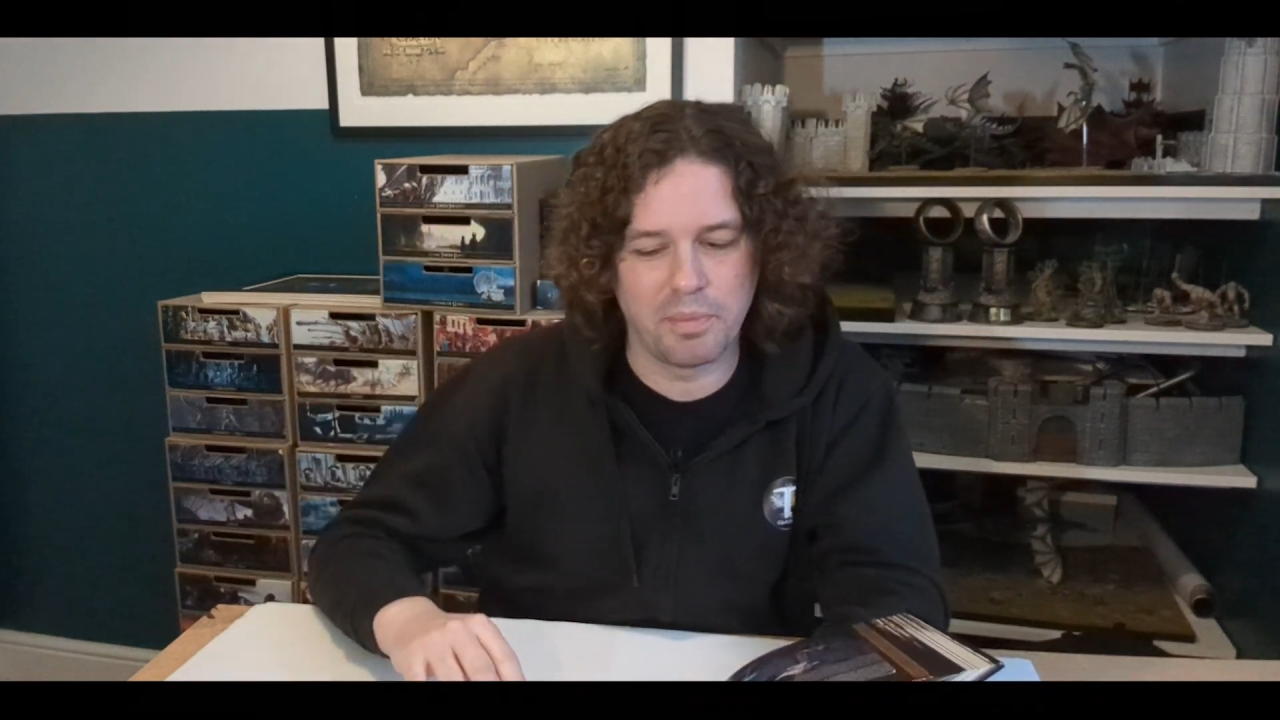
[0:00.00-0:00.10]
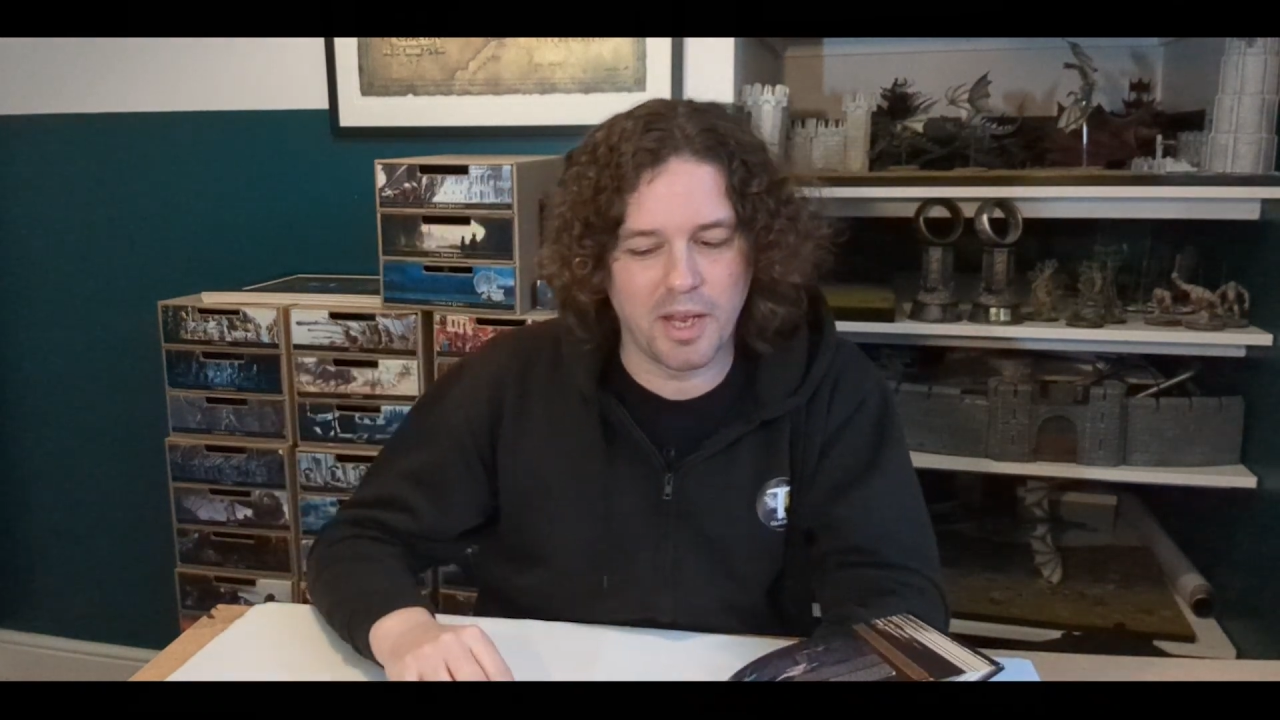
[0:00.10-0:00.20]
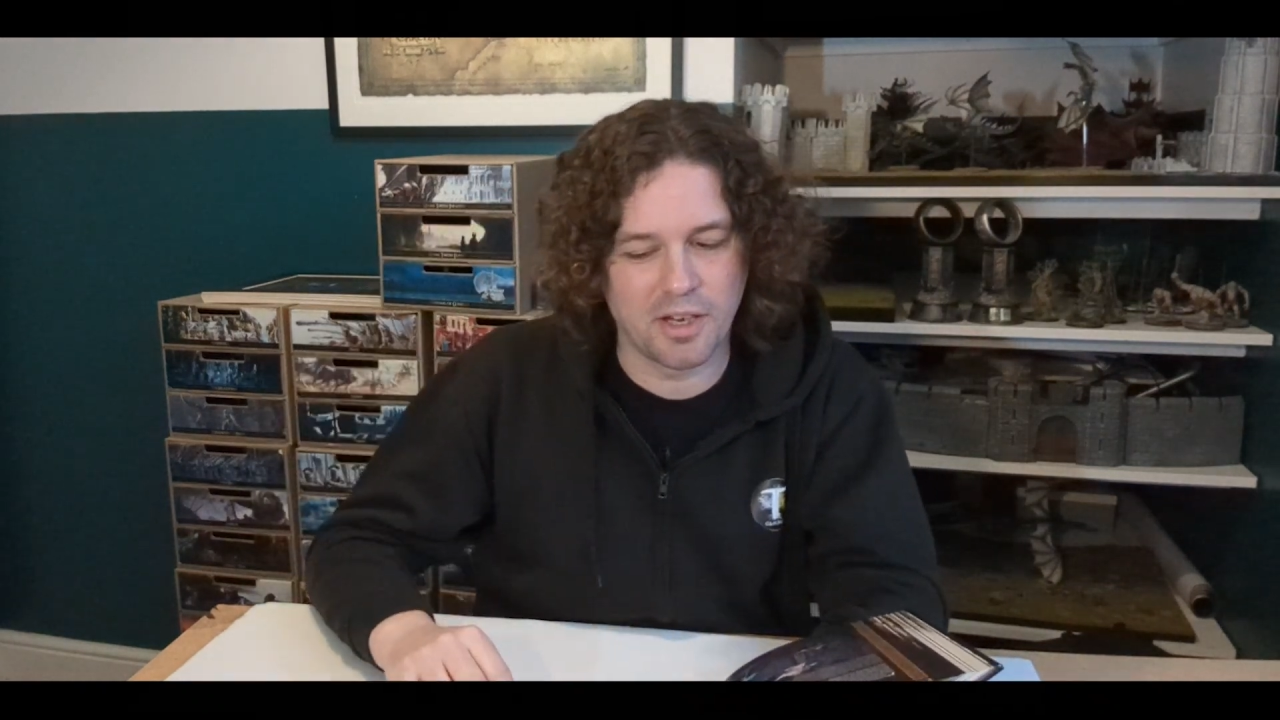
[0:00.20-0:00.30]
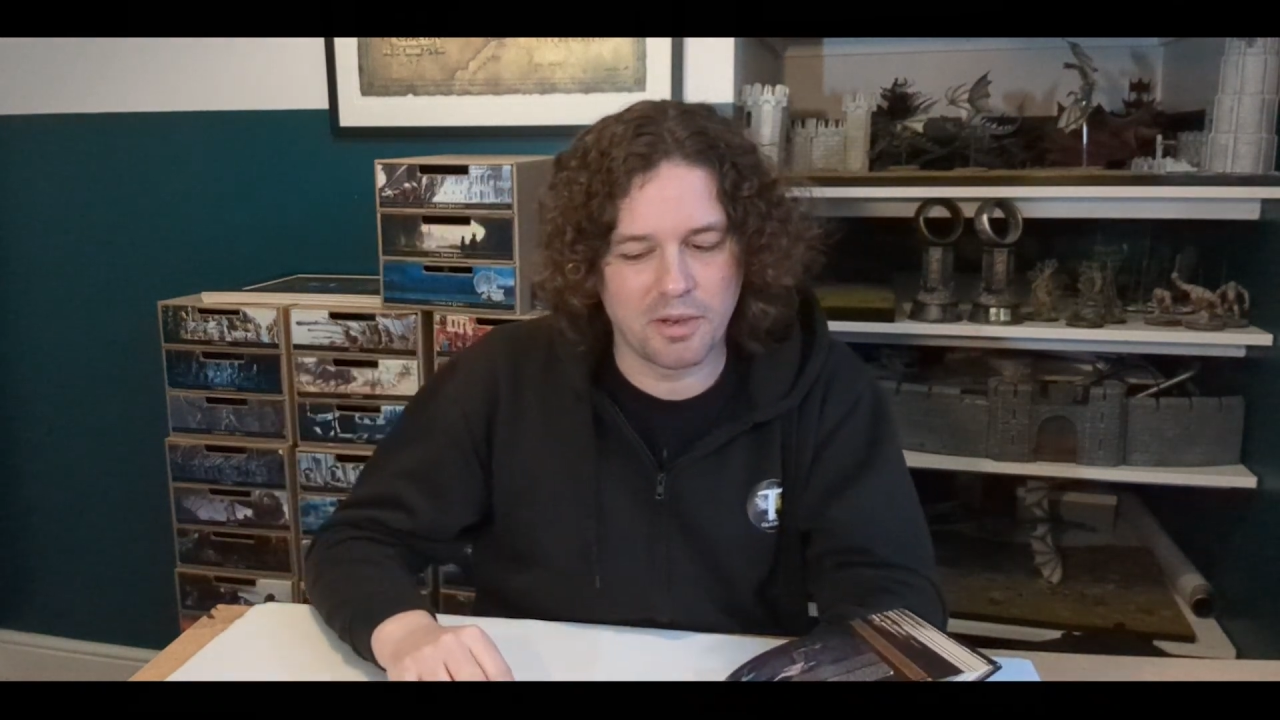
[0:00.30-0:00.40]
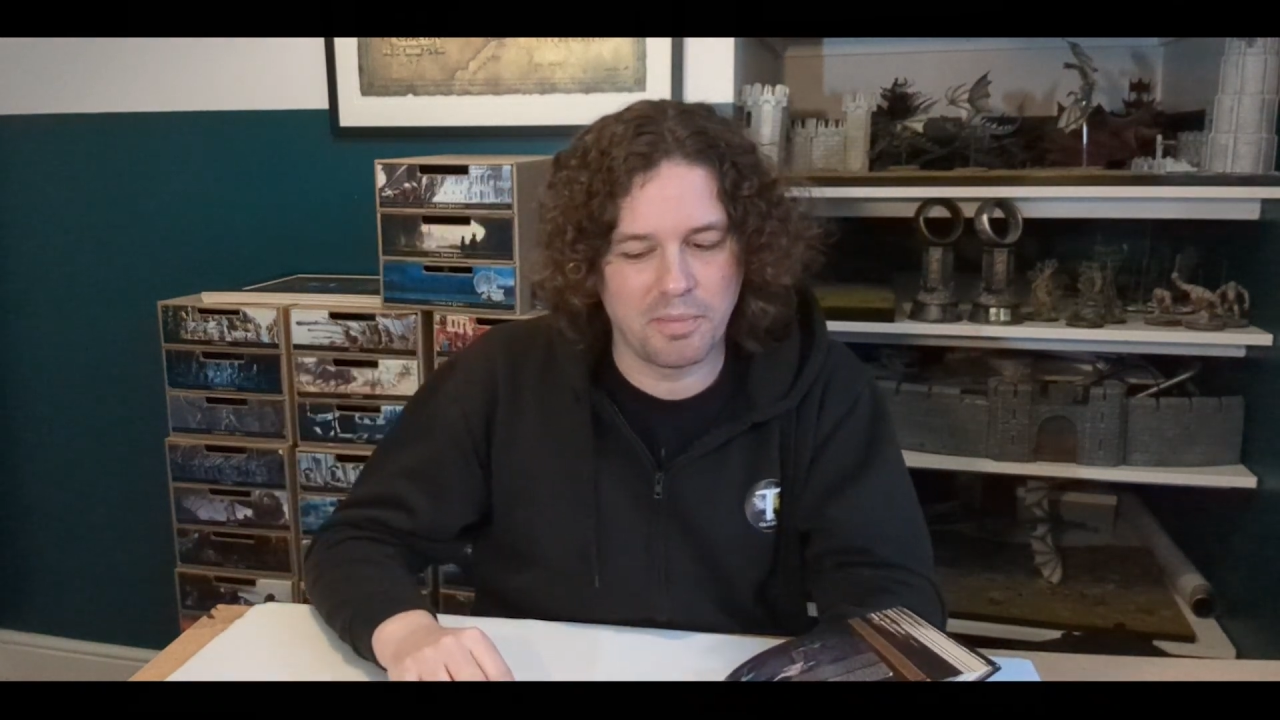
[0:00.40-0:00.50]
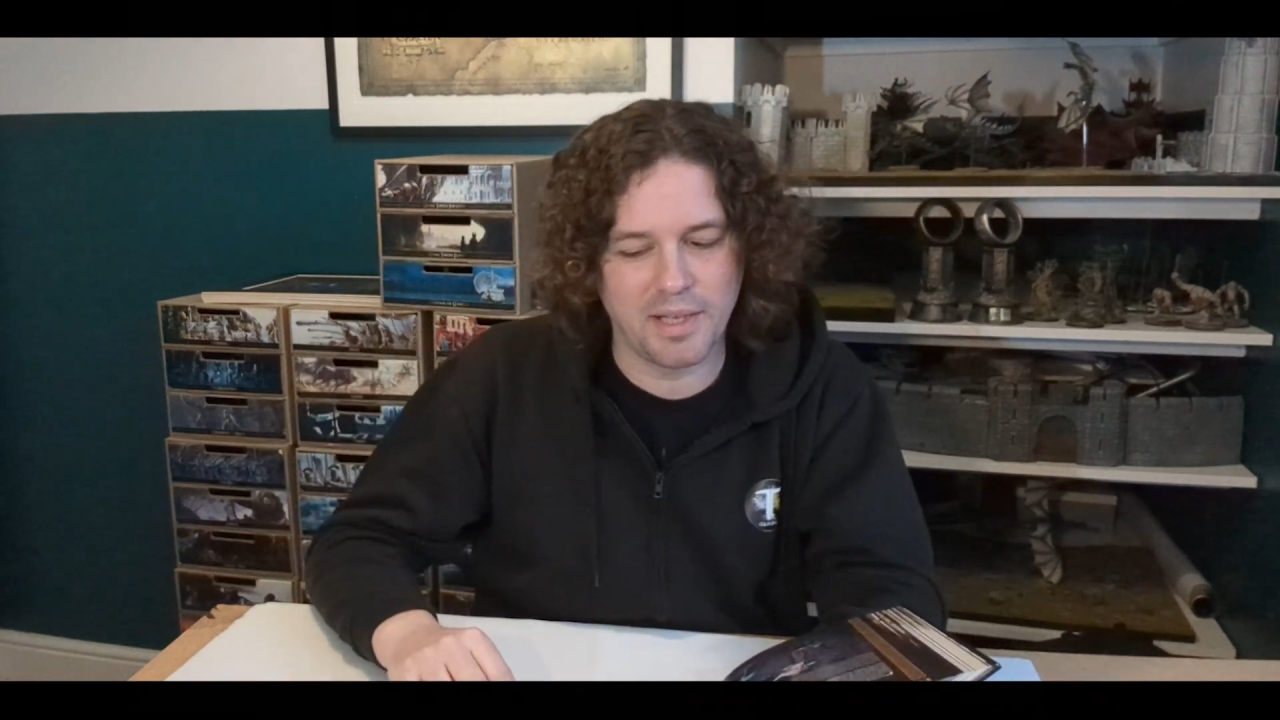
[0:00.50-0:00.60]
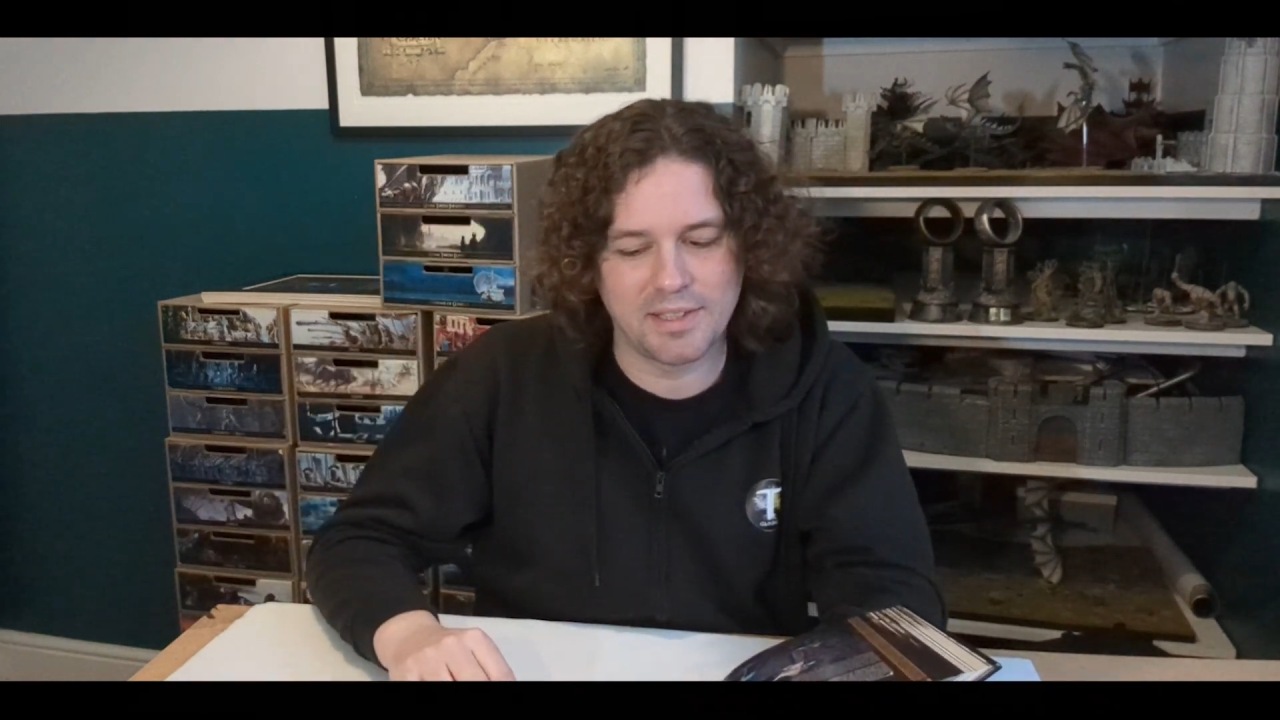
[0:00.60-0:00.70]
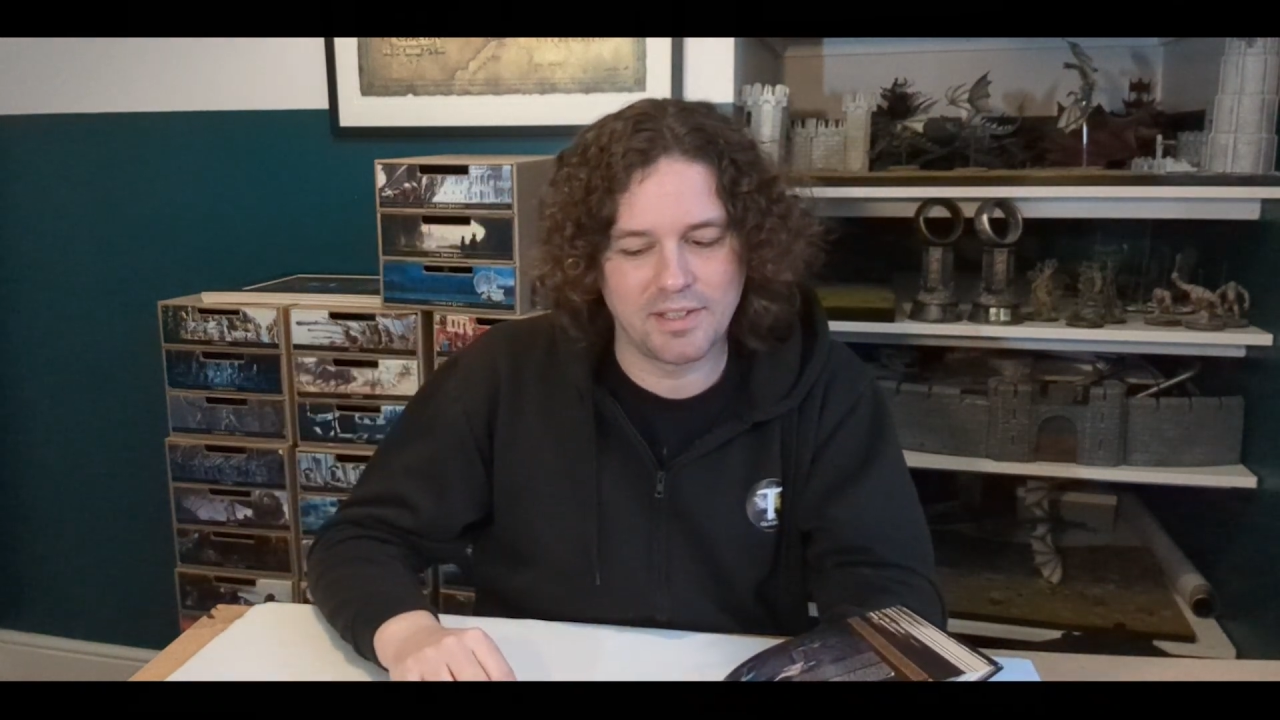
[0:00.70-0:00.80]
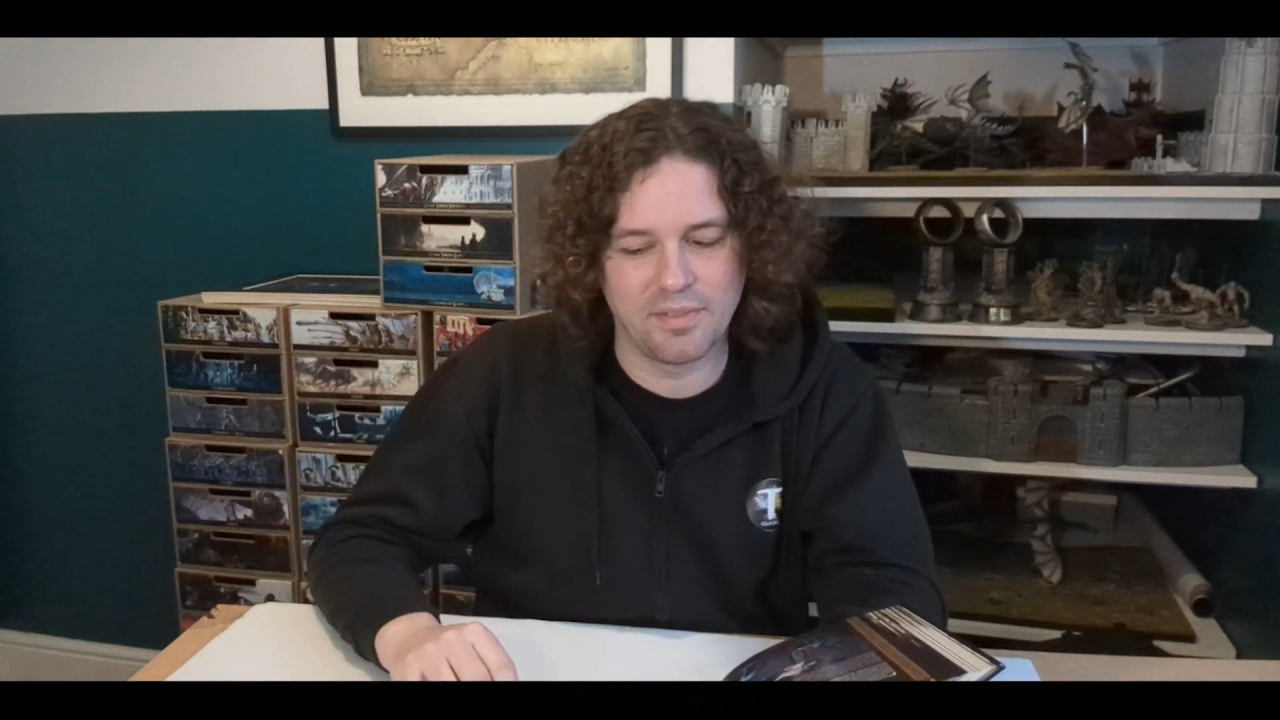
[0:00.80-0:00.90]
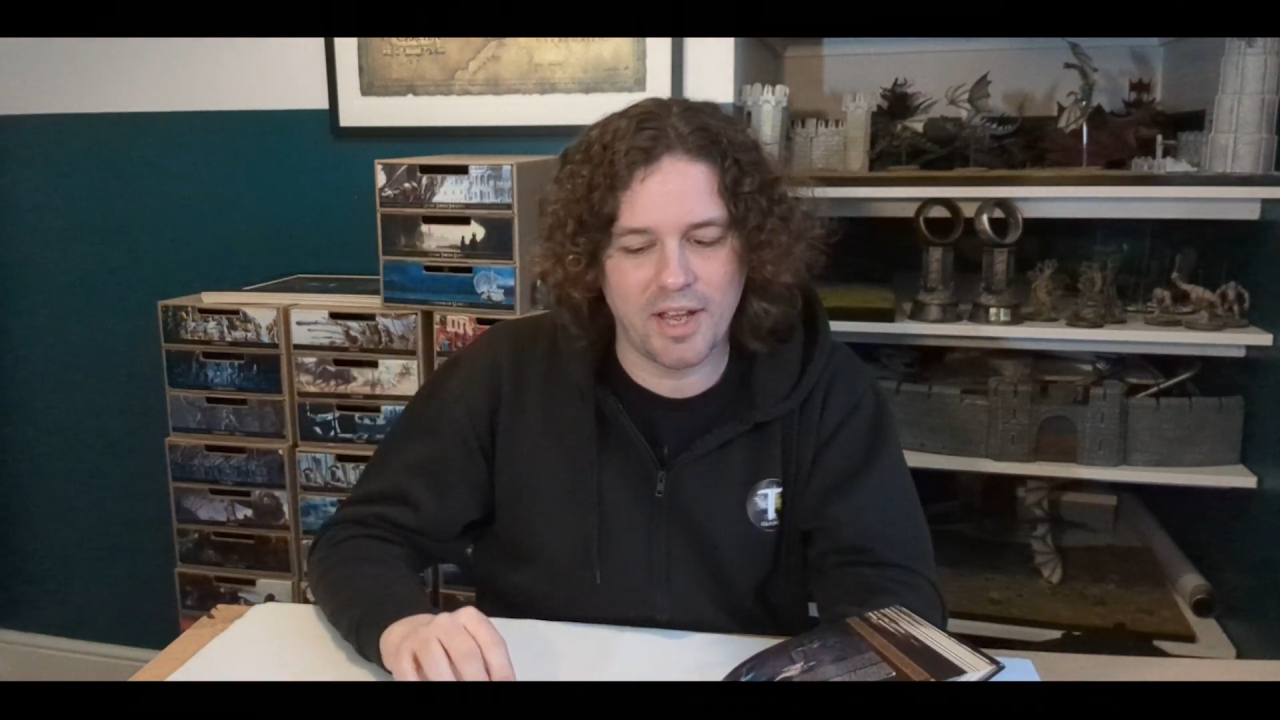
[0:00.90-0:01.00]
being
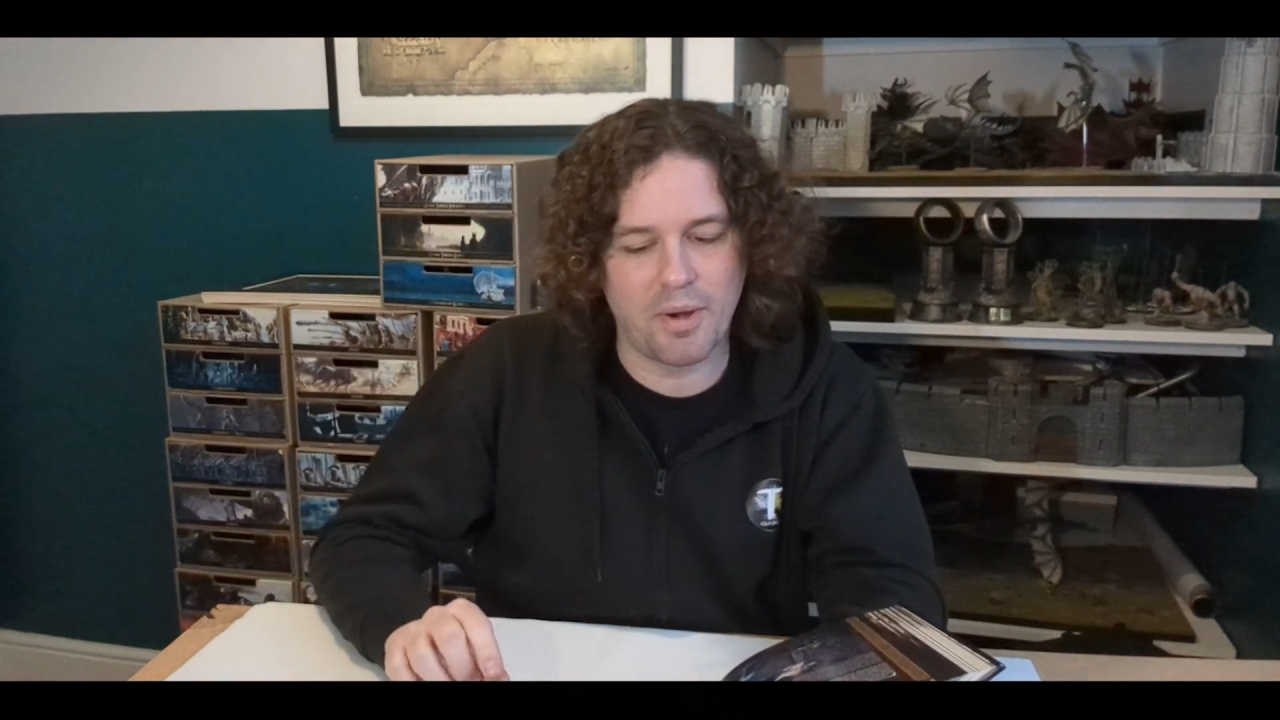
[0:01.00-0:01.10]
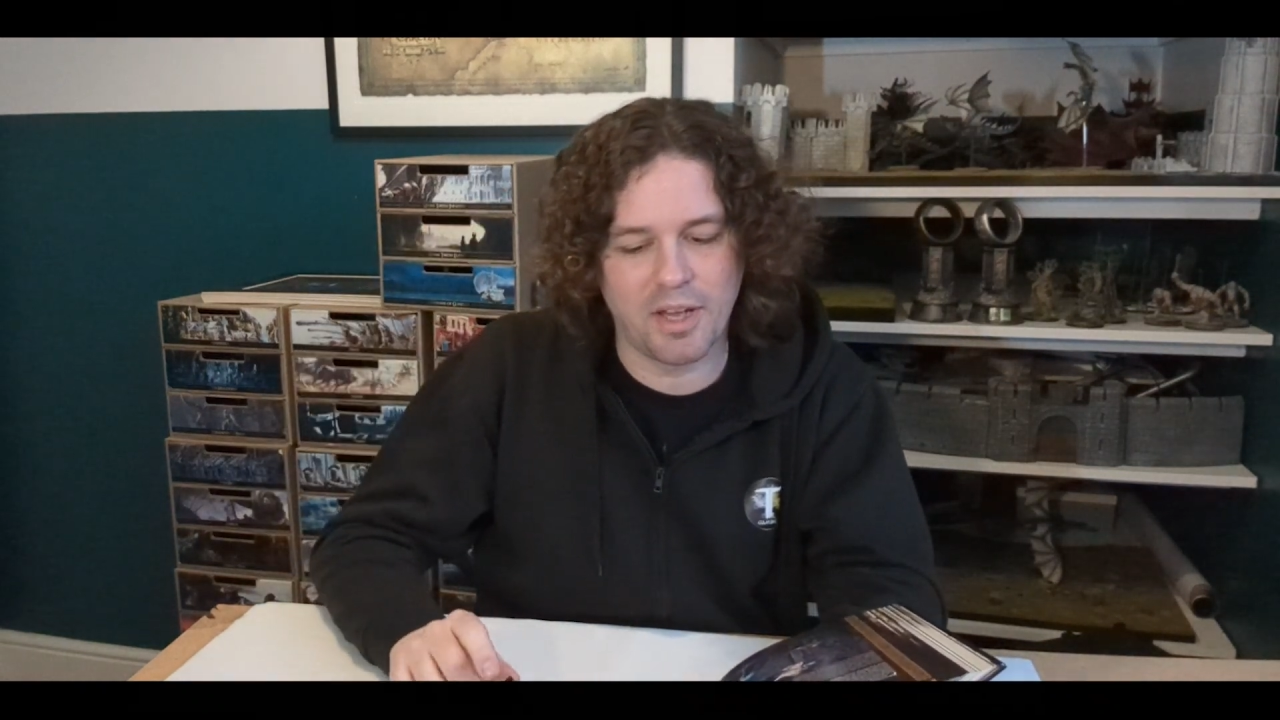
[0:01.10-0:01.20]
competitive now.